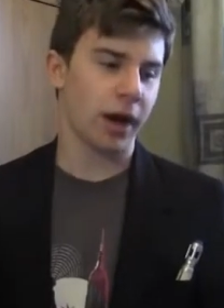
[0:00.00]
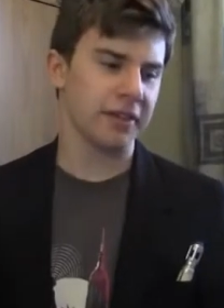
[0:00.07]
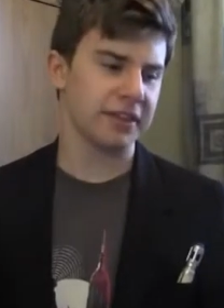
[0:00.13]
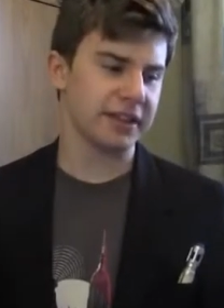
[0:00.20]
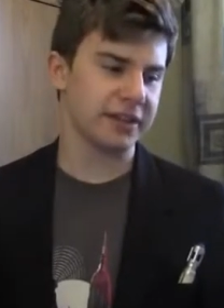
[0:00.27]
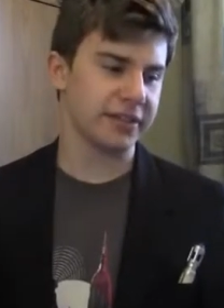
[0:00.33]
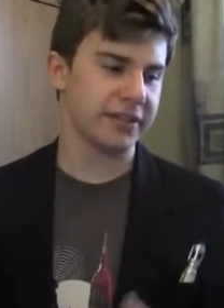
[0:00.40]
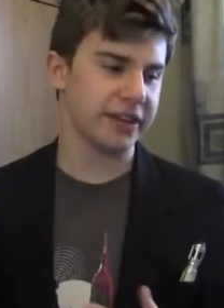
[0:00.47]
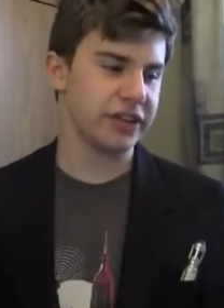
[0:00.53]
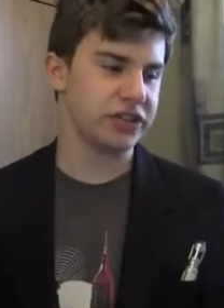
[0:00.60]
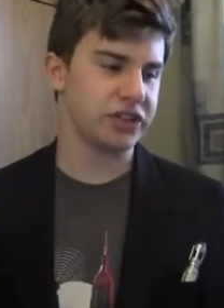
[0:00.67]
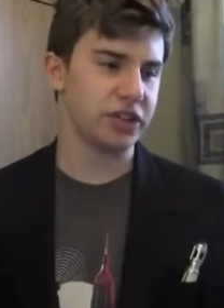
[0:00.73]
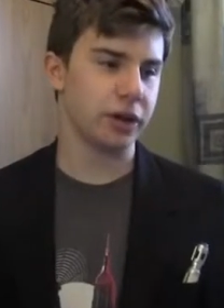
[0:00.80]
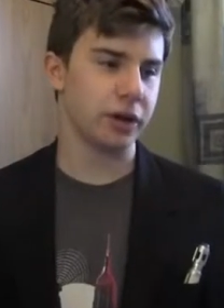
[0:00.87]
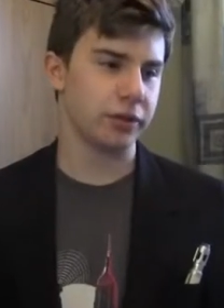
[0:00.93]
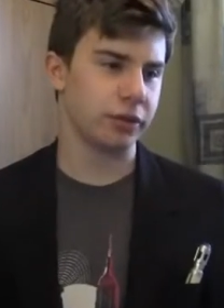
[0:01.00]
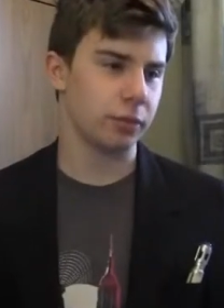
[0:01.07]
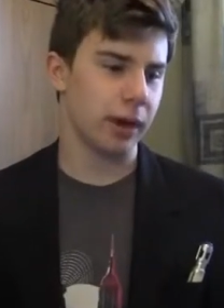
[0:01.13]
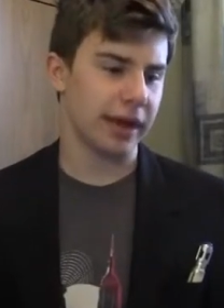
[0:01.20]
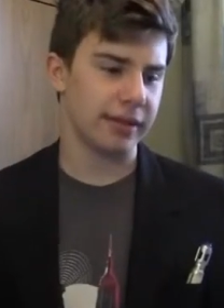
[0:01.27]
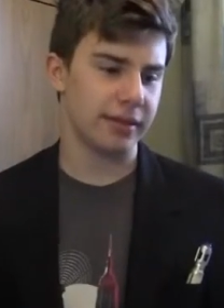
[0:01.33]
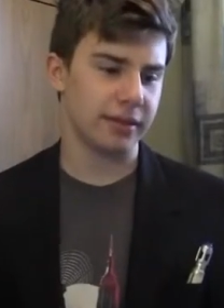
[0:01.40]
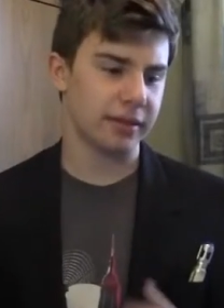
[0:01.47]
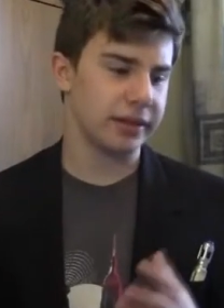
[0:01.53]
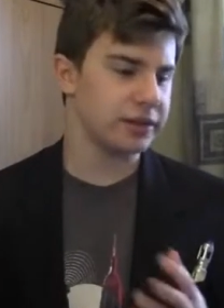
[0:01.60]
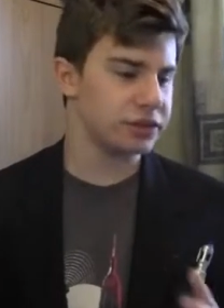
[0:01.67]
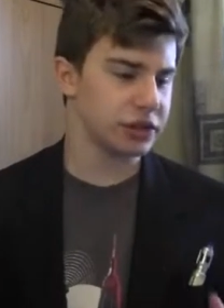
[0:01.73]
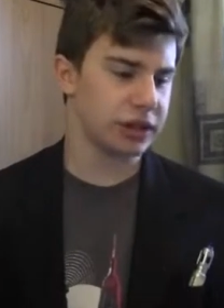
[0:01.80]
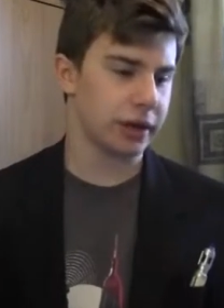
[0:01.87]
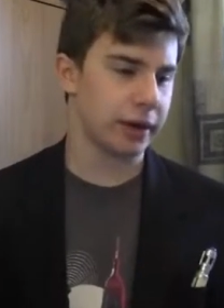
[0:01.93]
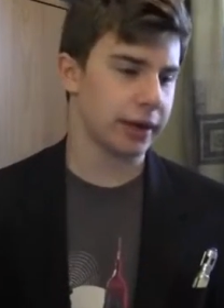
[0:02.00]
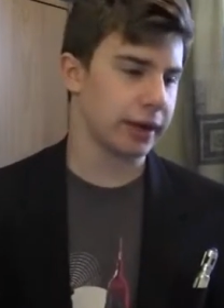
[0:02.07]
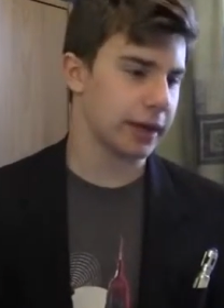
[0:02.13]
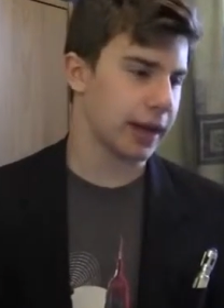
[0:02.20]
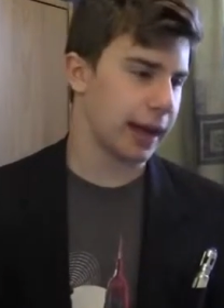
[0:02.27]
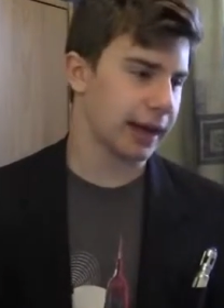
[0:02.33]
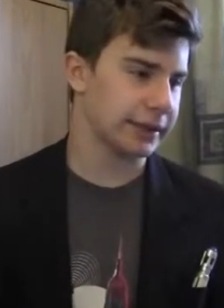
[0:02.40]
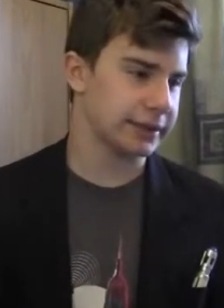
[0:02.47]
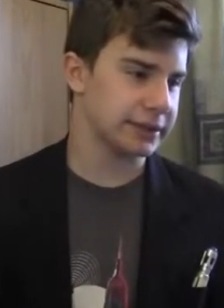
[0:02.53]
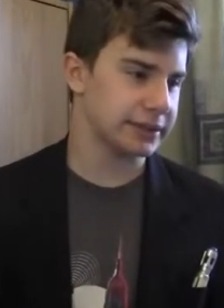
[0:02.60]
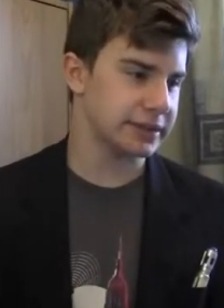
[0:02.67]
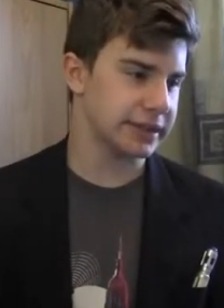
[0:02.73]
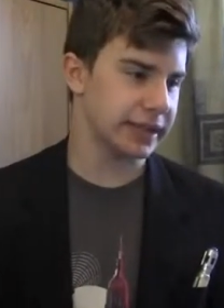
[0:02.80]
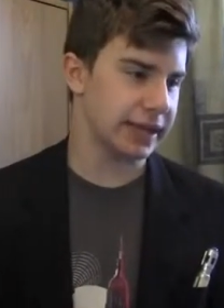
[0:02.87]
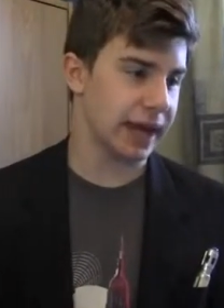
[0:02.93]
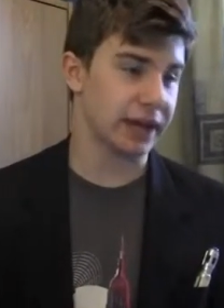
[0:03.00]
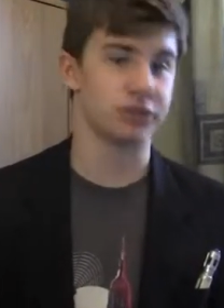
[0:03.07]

I think the CGI, the way the CGI and the